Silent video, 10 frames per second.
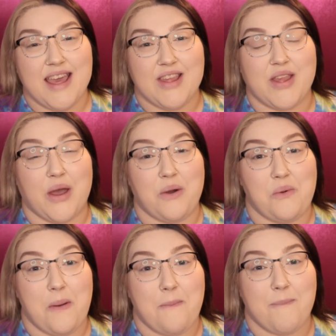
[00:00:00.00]

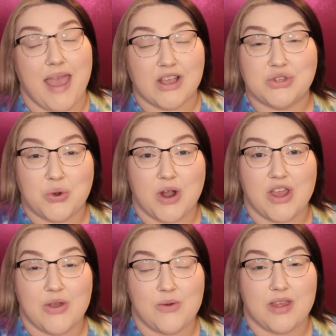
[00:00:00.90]
So make sure
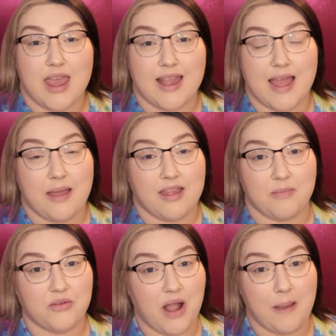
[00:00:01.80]
you hit that
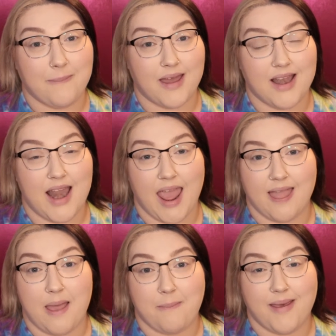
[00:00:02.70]
subscribe button
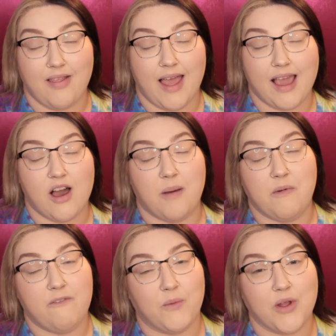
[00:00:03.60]
and that bell icon
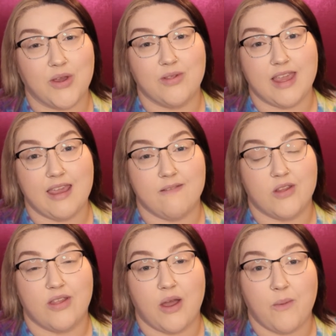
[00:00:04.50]
before you leave,
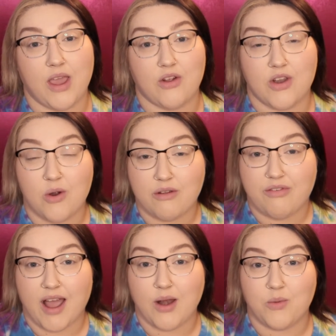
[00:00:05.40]
so that way you're
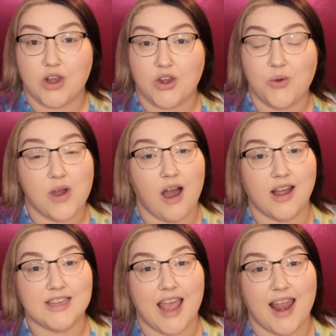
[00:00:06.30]
notified when new
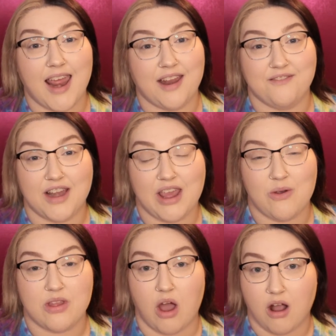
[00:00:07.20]
content and
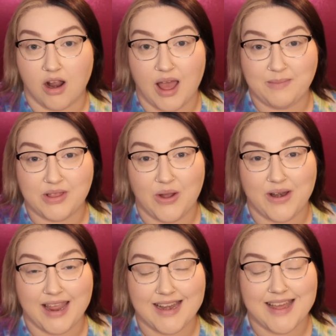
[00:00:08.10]
videos are
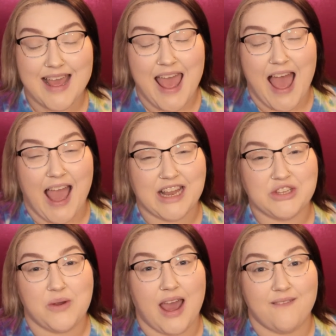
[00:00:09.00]
uploaded. I
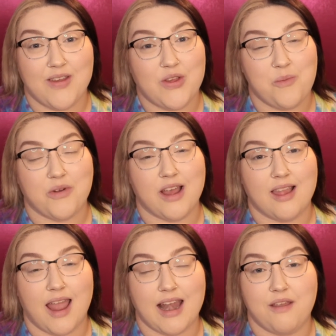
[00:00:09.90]
do have a super
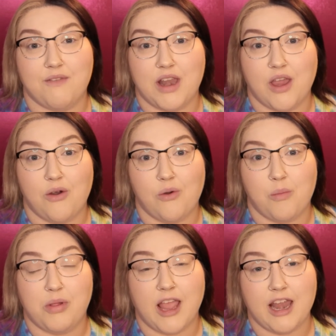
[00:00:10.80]
exciting
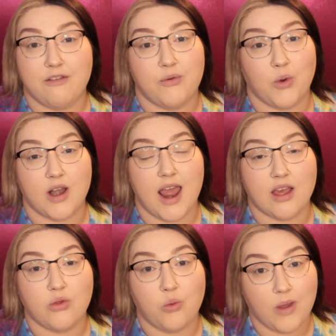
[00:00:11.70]
video planned for
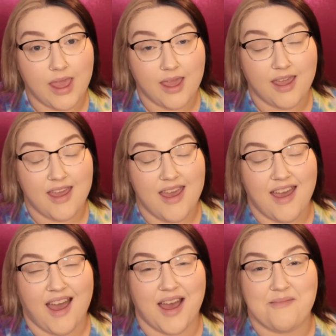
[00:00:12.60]
next week.
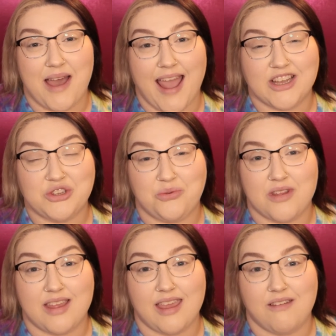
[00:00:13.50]
I actually
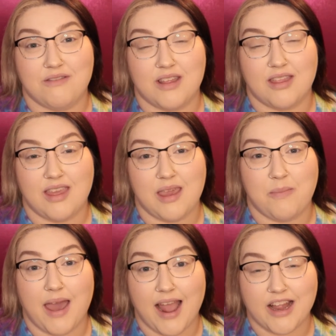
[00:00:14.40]
received
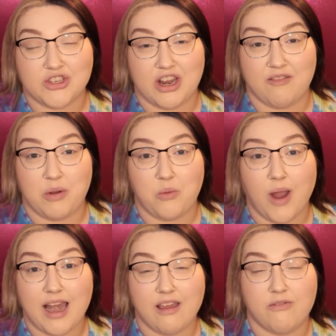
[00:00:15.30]
the package that I've been
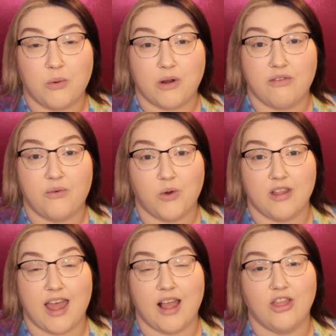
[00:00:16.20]
waiting
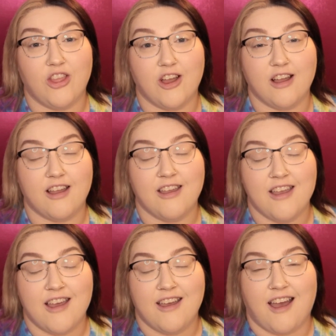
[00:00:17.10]
for that look.
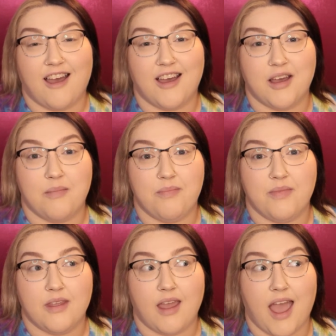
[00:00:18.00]

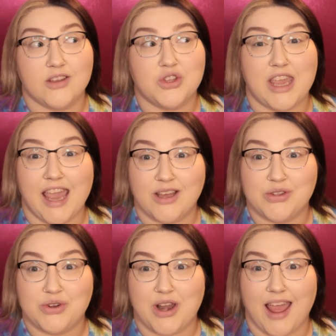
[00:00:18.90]
Actually
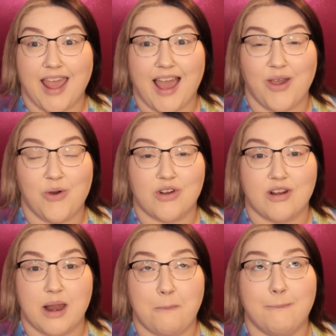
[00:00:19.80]
yesterday. I
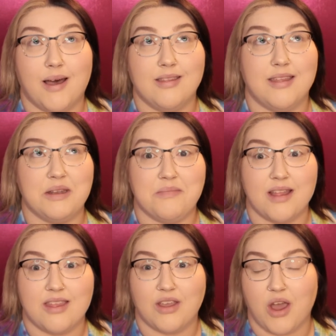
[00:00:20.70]
ordered it months and
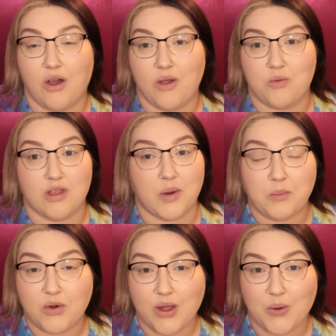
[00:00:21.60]
months ago. It was on
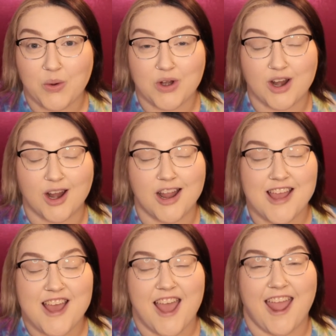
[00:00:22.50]
a pre-order
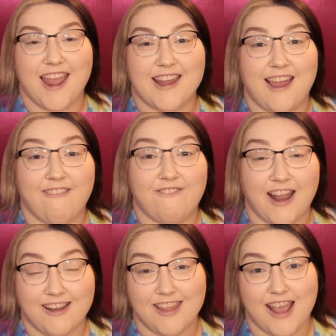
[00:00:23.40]
and I
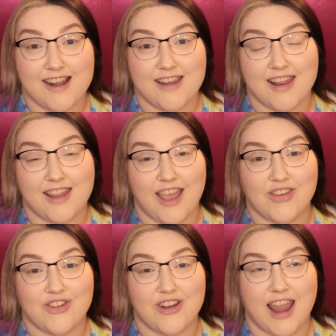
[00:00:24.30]
finally got it in
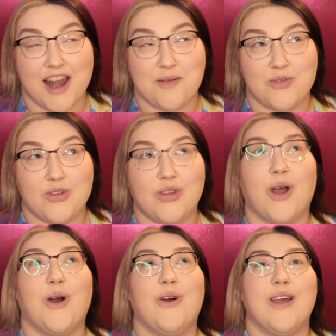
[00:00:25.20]
yesterday, and I'm
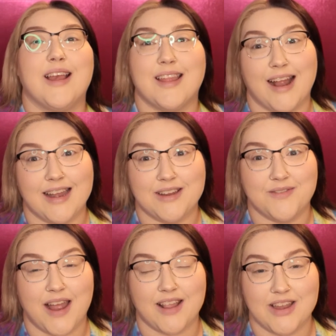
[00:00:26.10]
so excited to
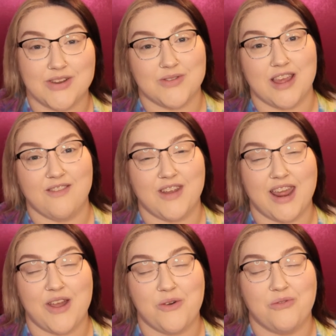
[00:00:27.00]
finally do this
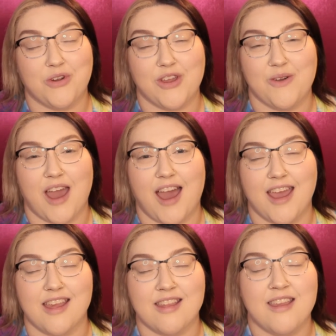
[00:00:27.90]
video for you
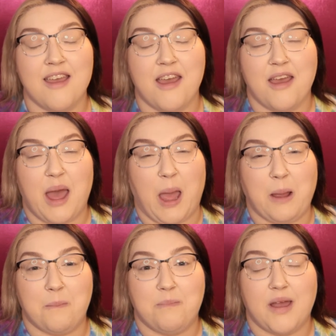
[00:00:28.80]
guys.
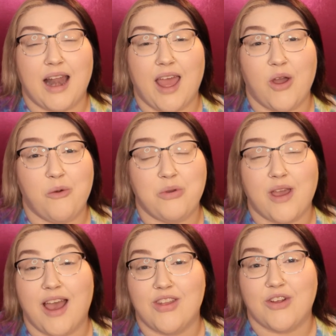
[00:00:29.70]
But I hope you
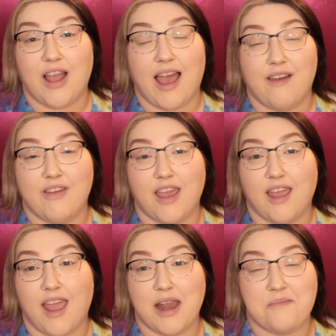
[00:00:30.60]
guys are
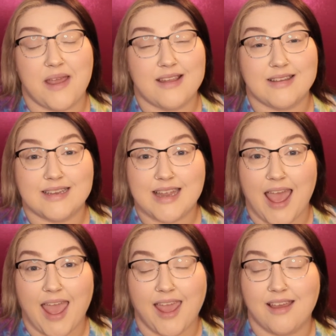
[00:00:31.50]
having an amazing
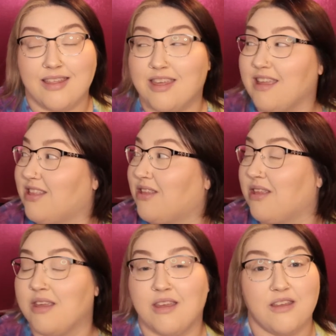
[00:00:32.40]
day.
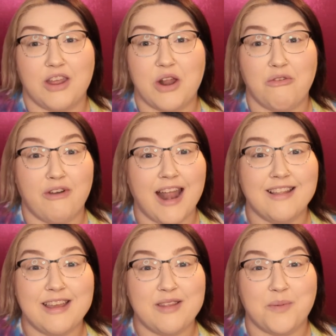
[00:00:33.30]
That's, you know,
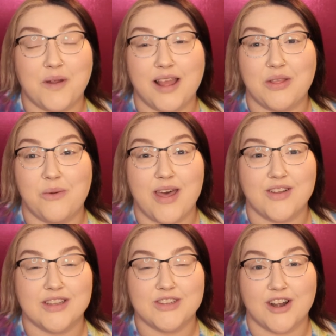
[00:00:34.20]
finally spring. The
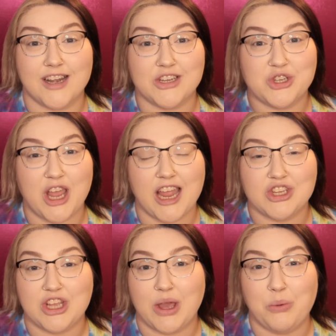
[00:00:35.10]
weather is starting to
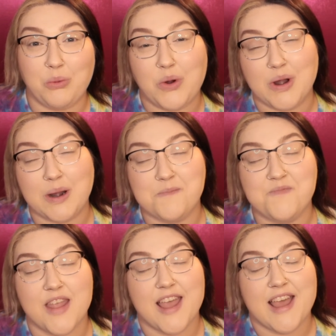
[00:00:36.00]
change and get warm.